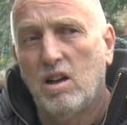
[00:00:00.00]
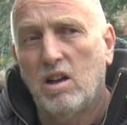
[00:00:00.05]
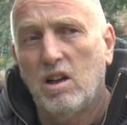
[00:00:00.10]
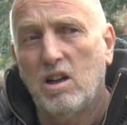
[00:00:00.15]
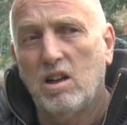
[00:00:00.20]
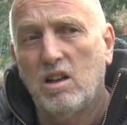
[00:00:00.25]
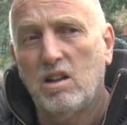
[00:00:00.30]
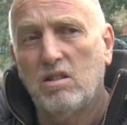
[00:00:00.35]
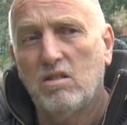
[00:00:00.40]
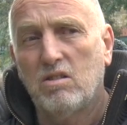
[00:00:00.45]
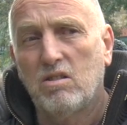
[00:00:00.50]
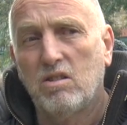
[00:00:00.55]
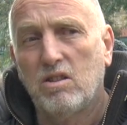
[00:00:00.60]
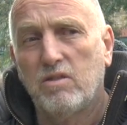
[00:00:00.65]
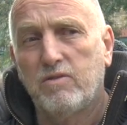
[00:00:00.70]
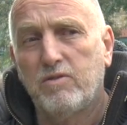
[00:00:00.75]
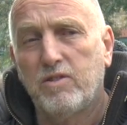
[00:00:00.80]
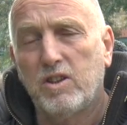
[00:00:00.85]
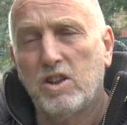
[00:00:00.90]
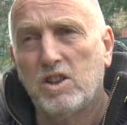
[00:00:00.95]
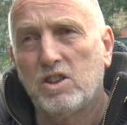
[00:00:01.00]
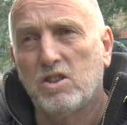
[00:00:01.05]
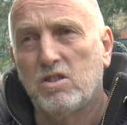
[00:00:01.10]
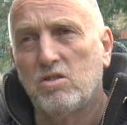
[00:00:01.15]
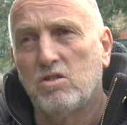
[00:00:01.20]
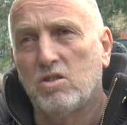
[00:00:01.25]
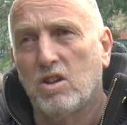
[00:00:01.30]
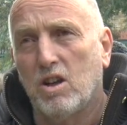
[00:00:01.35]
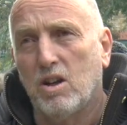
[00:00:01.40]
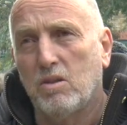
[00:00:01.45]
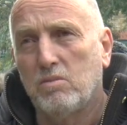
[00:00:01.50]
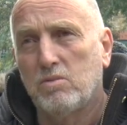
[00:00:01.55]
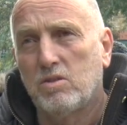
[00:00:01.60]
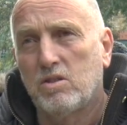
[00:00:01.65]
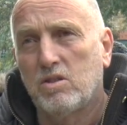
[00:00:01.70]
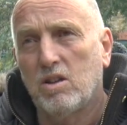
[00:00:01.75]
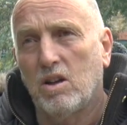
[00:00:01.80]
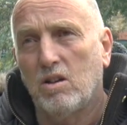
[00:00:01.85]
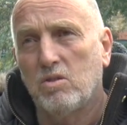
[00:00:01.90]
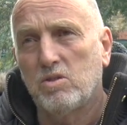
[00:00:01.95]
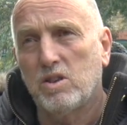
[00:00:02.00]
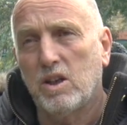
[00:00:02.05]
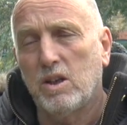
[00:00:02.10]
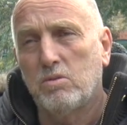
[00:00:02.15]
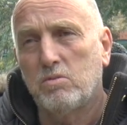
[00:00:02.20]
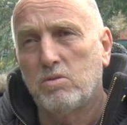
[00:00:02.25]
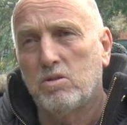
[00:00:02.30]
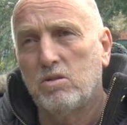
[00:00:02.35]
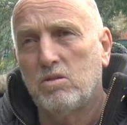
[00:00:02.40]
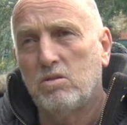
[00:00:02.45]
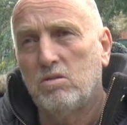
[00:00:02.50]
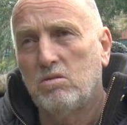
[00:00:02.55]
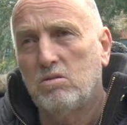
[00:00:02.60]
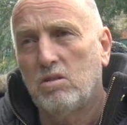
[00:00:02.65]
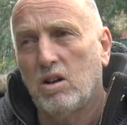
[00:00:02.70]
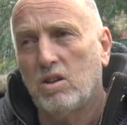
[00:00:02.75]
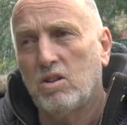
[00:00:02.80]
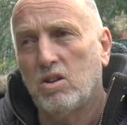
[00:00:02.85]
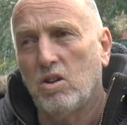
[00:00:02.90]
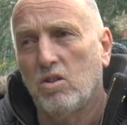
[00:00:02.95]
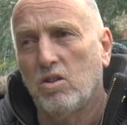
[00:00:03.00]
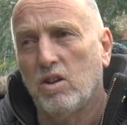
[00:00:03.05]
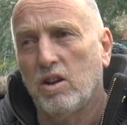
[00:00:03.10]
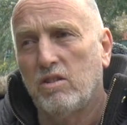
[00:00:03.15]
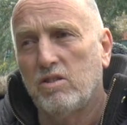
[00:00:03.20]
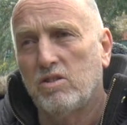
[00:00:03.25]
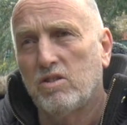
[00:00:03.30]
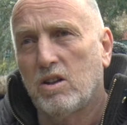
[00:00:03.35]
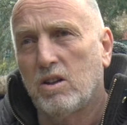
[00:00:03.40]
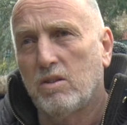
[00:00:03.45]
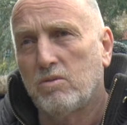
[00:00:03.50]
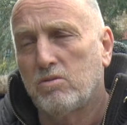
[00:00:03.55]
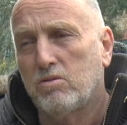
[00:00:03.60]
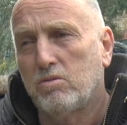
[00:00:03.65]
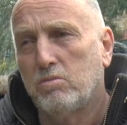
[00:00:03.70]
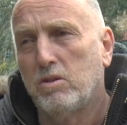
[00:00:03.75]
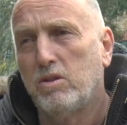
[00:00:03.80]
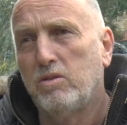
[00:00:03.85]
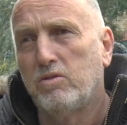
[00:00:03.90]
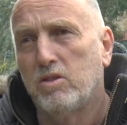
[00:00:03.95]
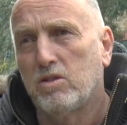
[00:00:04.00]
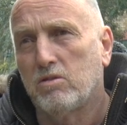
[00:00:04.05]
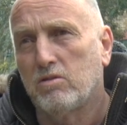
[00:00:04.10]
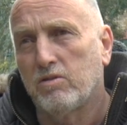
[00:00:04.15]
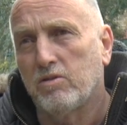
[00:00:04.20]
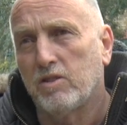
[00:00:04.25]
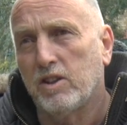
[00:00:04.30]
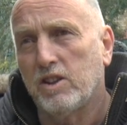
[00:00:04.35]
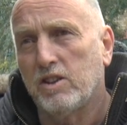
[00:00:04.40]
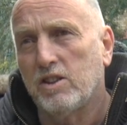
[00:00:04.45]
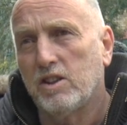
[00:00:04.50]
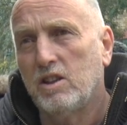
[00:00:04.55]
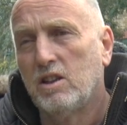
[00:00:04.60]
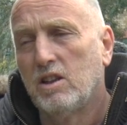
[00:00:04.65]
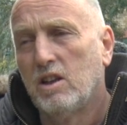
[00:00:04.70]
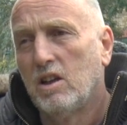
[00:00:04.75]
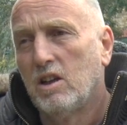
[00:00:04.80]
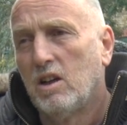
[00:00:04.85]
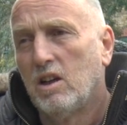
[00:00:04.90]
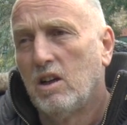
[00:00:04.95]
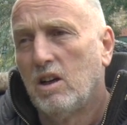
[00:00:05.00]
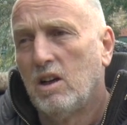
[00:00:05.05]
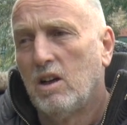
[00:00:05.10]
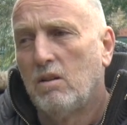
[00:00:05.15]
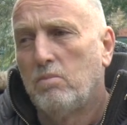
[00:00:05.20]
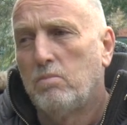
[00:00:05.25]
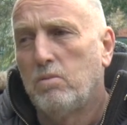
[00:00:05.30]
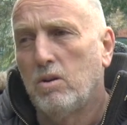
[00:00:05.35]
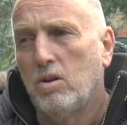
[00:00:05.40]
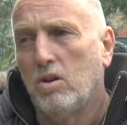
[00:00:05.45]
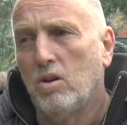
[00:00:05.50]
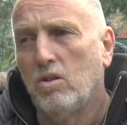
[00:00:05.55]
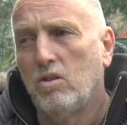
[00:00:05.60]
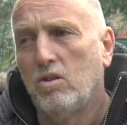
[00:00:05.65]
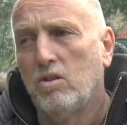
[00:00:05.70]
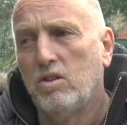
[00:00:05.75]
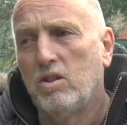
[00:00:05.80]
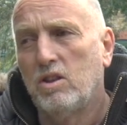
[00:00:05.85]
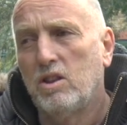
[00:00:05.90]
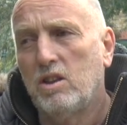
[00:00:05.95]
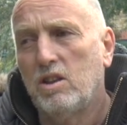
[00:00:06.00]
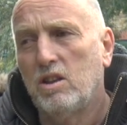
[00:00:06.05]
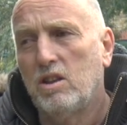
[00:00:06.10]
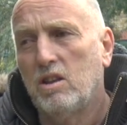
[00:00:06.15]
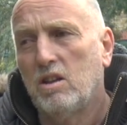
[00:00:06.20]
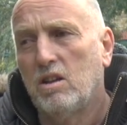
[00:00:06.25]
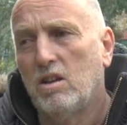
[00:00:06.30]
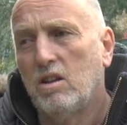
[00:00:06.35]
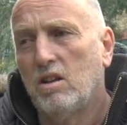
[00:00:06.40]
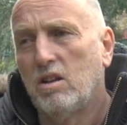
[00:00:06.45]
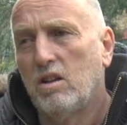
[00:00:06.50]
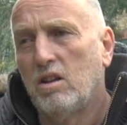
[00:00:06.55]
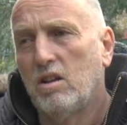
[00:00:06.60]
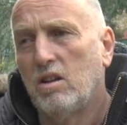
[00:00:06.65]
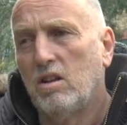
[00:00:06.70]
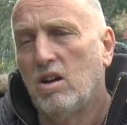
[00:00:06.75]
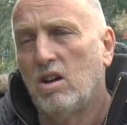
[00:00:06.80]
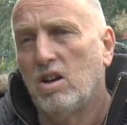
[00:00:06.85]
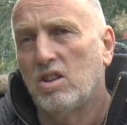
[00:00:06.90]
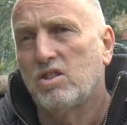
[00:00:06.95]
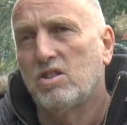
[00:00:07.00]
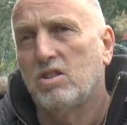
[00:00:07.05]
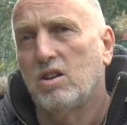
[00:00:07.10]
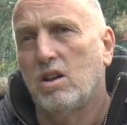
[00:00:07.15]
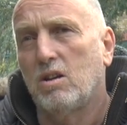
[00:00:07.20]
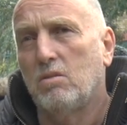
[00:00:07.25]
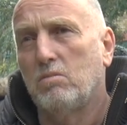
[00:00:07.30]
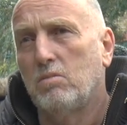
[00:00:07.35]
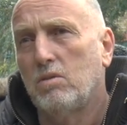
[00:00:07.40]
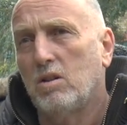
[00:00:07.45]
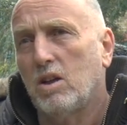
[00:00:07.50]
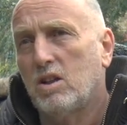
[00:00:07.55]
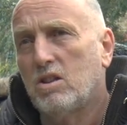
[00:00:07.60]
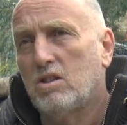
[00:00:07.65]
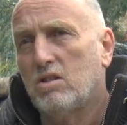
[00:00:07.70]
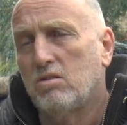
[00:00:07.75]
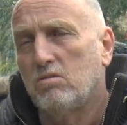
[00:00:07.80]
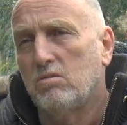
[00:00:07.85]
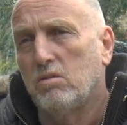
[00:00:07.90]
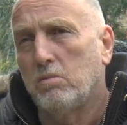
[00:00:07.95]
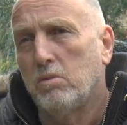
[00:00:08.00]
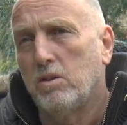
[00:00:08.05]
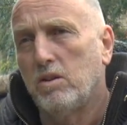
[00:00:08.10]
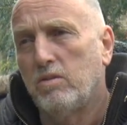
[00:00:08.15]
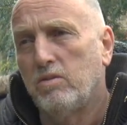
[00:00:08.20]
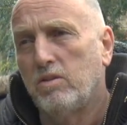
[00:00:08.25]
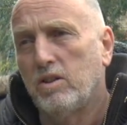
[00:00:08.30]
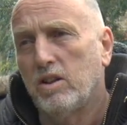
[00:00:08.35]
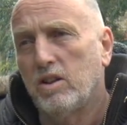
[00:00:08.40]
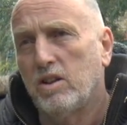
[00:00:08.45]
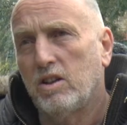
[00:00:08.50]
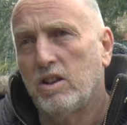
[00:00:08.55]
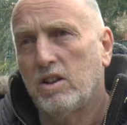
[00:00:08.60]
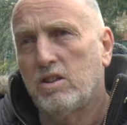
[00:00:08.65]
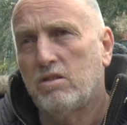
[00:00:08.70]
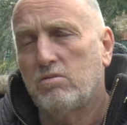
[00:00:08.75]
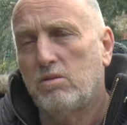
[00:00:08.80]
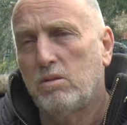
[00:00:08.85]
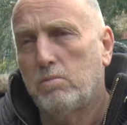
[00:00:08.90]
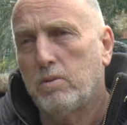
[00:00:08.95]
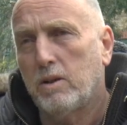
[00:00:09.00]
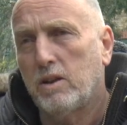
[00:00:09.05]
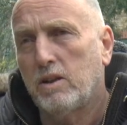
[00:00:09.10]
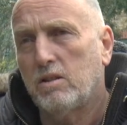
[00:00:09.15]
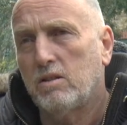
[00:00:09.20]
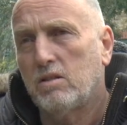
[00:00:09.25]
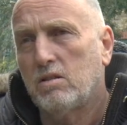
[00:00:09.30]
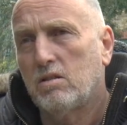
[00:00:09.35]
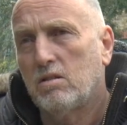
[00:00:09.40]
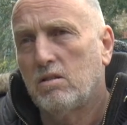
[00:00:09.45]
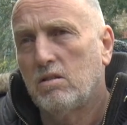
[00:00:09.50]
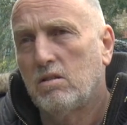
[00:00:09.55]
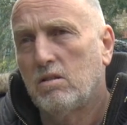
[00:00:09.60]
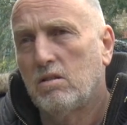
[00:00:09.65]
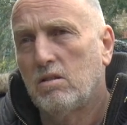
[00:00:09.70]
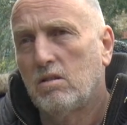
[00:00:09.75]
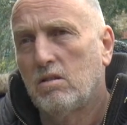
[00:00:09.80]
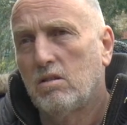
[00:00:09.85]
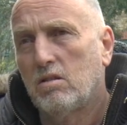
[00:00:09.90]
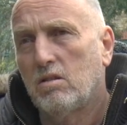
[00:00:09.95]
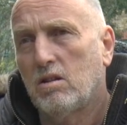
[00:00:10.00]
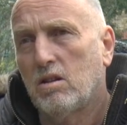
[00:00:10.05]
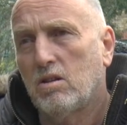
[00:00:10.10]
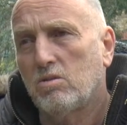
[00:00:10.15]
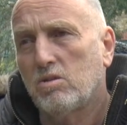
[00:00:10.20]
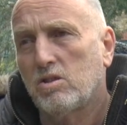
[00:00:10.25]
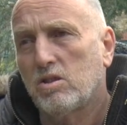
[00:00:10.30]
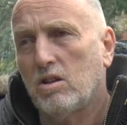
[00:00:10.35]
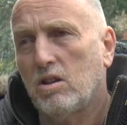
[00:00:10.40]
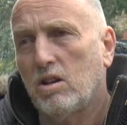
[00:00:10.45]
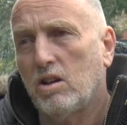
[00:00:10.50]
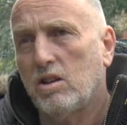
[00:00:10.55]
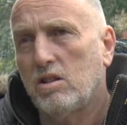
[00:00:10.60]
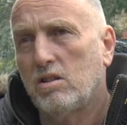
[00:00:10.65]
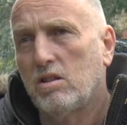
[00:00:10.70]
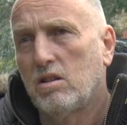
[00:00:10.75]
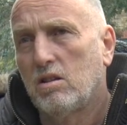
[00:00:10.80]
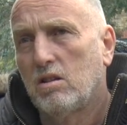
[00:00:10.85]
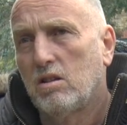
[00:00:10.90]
And on the first two times, I was able to, I got there in time to remove the graffiti. But on the last time, I couldn't remove it and had to repaint the whole side.